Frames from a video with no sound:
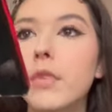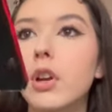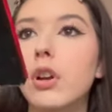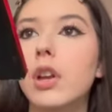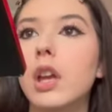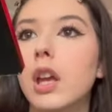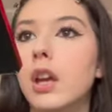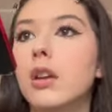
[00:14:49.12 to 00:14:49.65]

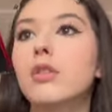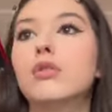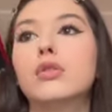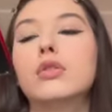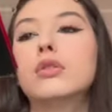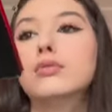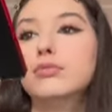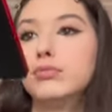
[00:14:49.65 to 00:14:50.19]
Okay,
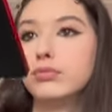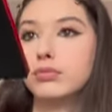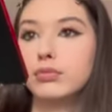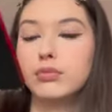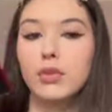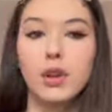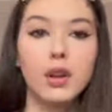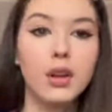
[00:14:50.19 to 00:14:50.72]
good.
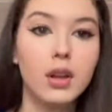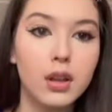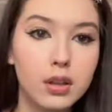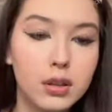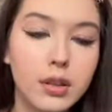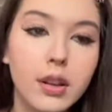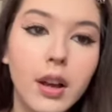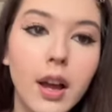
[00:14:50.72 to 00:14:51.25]

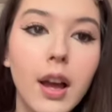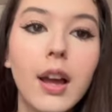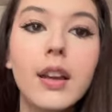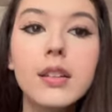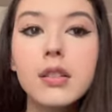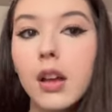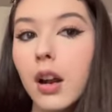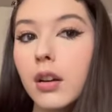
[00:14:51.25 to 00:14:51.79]
The
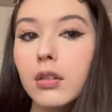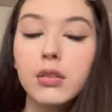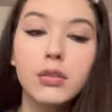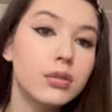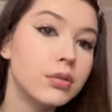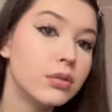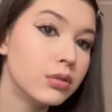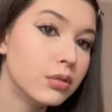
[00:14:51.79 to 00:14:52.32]
eyes are
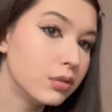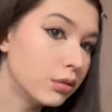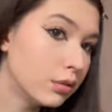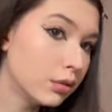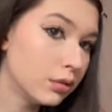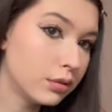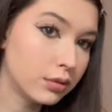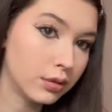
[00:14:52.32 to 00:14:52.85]

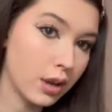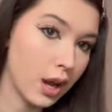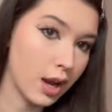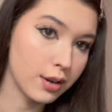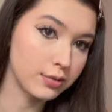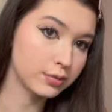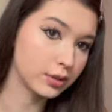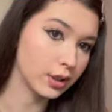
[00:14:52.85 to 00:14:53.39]
gone
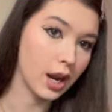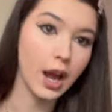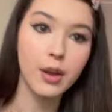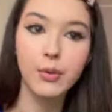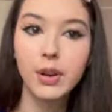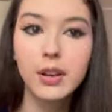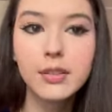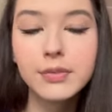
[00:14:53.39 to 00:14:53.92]
after I
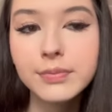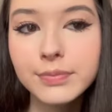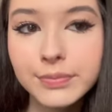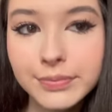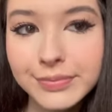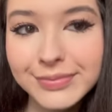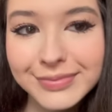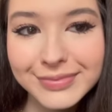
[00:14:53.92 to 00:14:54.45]
will
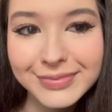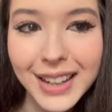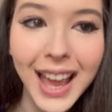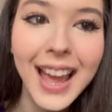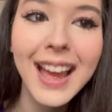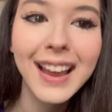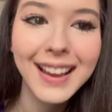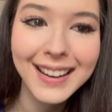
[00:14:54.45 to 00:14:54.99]

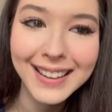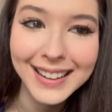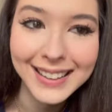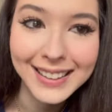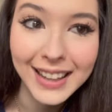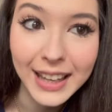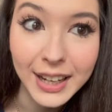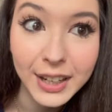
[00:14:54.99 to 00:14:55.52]

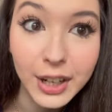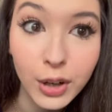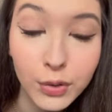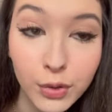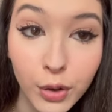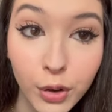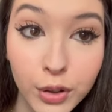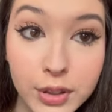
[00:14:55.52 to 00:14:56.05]
clean there,
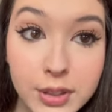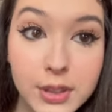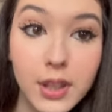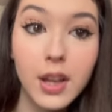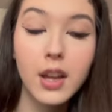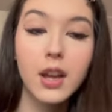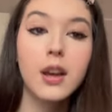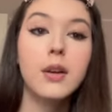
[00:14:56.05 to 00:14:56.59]
of course.
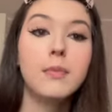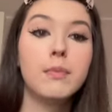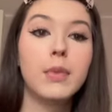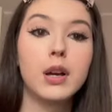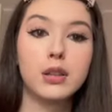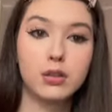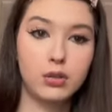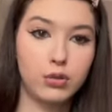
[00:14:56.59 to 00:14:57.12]

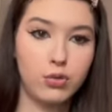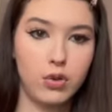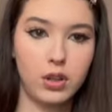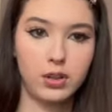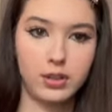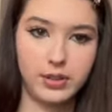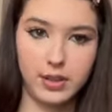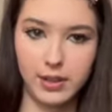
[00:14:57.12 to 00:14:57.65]
But you
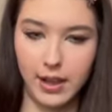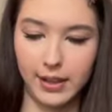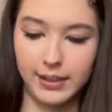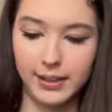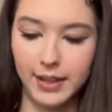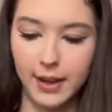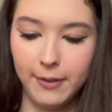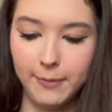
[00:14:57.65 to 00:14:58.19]
understand the
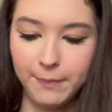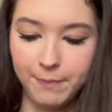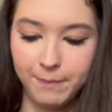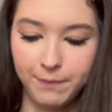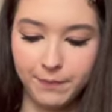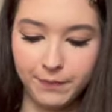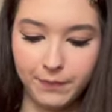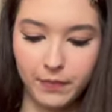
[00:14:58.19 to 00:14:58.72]
idea.
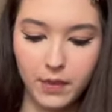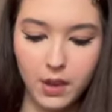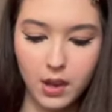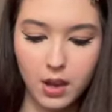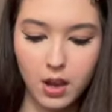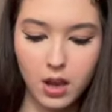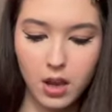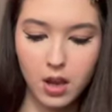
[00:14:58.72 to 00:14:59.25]

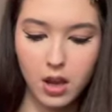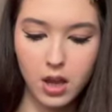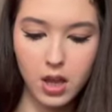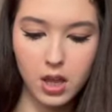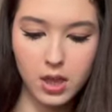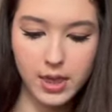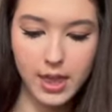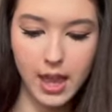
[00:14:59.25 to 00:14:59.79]

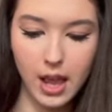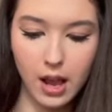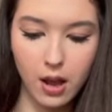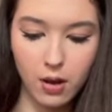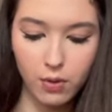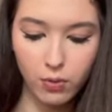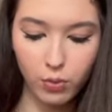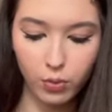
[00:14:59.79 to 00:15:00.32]
And
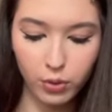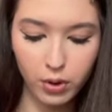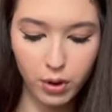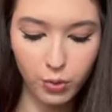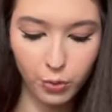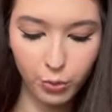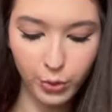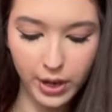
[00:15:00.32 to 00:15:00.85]
now
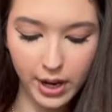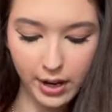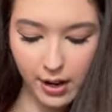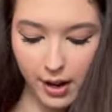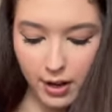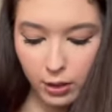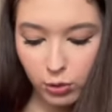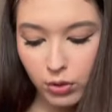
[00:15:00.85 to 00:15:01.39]
we are
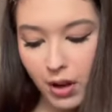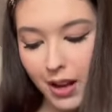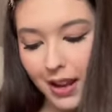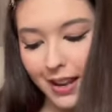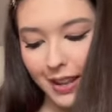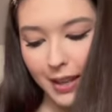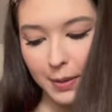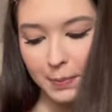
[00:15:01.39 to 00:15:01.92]
gonna do
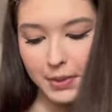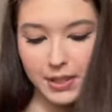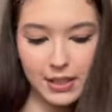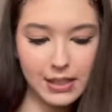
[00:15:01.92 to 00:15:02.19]
lips.